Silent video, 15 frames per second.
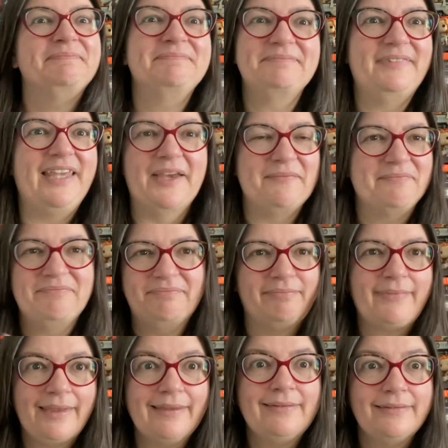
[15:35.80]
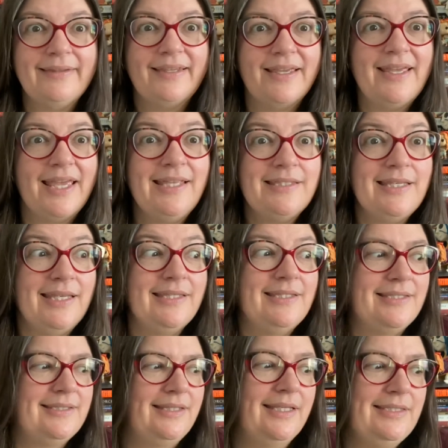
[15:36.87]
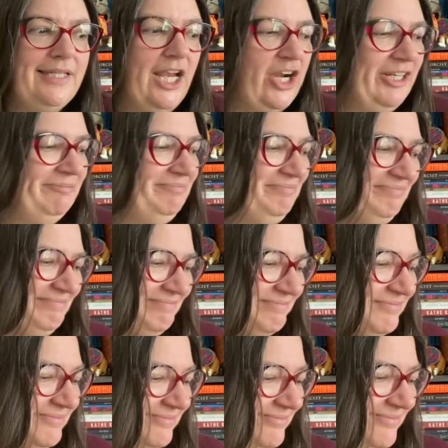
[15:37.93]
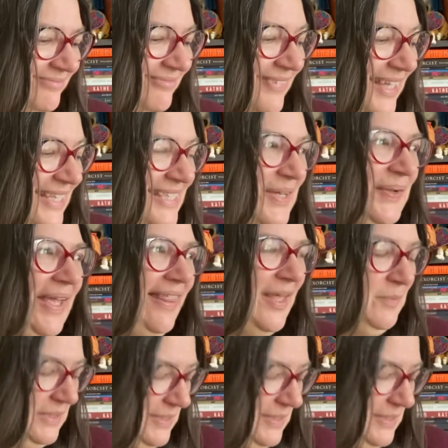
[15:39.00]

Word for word: yeah, it's it's it's scary. So yeah, that was